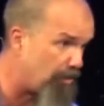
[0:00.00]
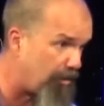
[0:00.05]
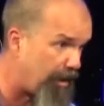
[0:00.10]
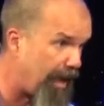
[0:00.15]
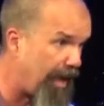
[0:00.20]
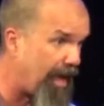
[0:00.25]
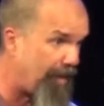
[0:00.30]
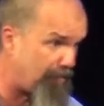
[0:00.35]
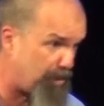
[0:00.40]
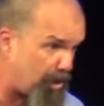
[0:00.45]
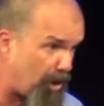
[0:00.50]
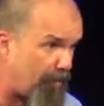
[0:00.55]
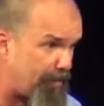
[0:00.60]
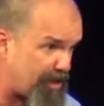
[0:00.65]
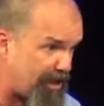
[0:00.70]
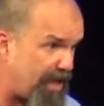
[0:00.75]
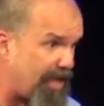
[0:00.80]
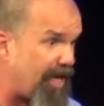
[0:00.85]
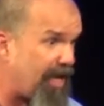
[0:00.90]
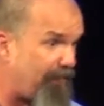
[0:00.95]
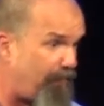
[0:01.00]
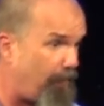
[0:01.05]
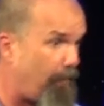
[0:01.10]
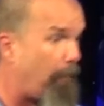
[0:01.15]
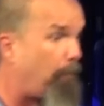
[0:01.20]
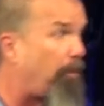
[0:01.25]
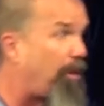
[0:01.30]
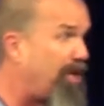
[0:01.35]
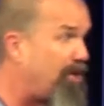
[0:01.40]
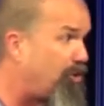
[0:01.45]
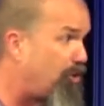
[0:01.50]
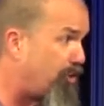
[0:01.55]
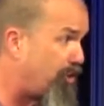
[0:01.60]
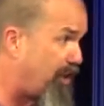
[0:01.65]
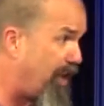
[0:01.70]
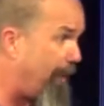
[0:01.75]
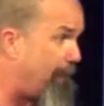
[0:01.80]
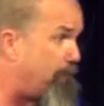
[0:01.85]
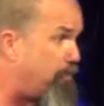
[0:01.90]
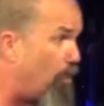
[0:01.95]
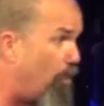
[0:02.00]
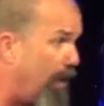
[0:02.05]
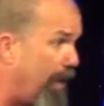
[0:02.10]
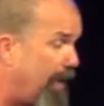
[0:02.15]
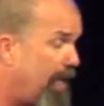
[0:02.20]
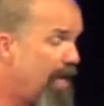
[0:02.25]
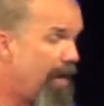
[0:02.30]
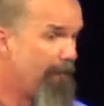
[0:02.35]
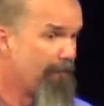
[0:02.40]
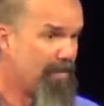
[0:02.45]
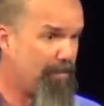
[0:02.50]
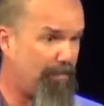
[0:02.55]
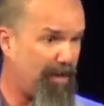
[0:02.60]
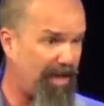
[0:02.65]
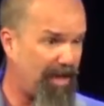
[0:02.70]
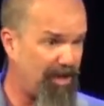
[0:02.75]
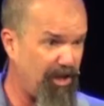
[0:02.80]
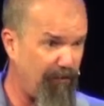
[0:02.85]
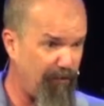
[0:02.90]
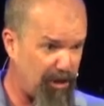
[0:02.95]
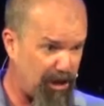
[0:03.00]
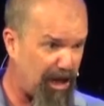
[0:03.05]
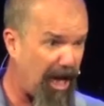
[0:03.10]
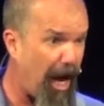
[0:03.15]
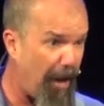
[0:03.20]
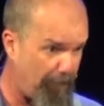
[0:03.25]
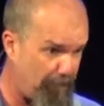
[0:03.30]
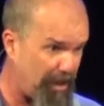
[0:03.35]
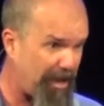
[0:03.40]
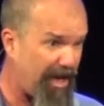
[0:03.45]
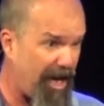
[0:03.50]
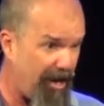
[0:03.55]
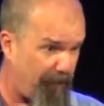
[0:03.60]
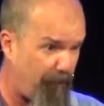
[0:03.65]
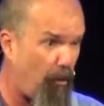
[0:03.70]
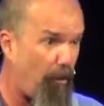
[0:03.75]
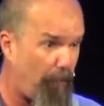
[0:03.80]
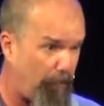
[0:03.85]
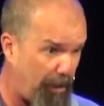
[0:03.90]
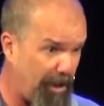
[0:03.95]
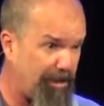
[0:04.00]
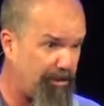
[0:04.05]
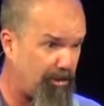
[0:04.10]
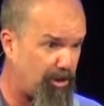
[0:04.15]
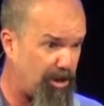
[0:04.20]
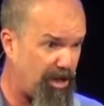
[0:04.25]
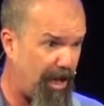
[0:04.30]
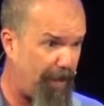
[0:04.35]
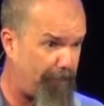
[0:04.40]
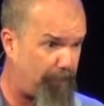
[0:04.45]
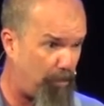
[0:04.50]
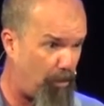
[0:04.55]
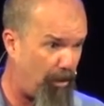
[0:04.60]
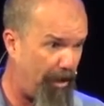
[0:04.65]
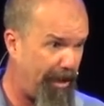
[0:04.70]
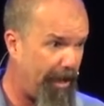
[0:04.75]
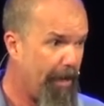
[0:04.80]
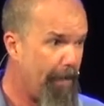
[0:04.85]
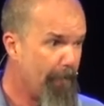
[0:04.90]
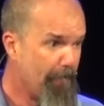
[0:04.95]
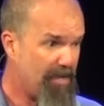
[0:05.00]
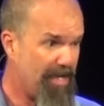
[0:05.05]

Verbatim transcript: okay? I'm just going to say that from a preacher standpoint because if it's complicated for a preacher standpoint,